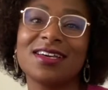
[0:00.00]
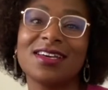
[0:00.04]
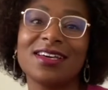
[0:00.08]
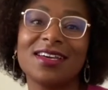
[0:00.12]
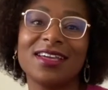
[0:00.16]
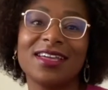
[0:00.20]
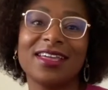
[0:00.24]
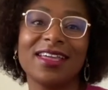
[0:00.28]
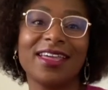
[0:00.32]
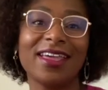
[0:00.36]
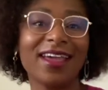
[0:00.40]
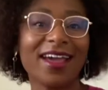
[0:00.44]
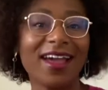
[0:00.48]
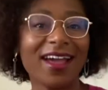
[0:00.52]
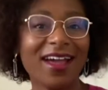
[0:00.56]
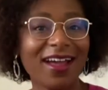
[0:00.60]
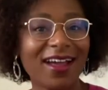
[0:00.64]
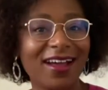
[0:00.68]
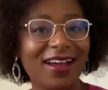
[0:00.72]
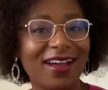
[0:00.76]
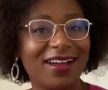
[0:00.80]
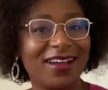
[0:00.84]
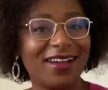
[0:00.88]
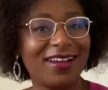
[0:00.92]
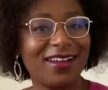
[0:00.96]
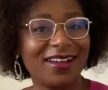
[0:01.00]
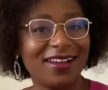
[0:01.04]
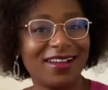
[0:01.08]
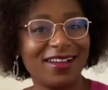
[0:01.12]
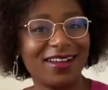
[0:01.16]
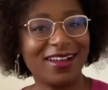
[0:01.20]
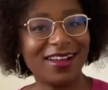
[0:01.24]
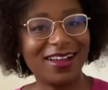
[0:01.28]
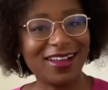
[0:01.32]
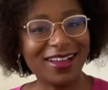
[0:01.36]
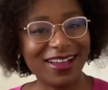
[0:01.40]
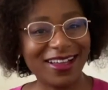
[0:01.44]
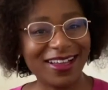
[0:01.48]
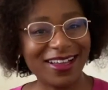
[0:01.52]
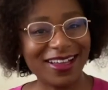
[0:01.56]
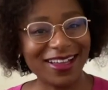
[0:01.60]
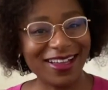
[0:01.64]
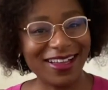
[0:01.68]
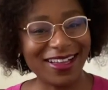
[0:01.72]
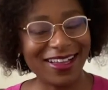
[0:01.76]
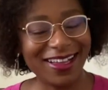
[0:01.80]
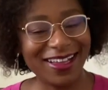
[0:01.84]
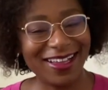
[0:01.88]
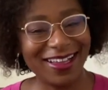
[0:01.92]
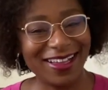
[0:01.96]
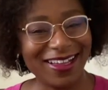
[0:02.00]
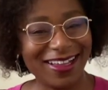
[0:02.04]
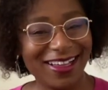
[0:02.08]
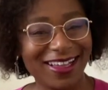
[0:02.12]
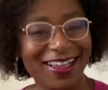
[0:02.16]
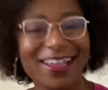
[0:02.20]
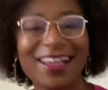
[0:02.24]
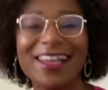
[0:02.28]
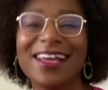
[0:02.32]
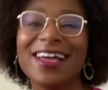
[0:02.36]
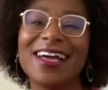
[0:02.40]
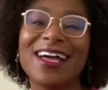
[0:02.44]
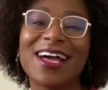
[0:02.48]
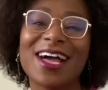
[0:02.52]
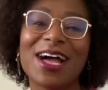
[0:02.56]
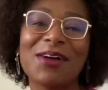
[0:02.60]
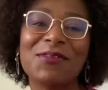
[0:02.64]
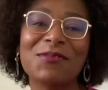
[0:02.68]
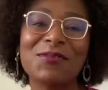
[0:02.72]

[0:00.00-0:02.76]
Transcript: yeah, I'm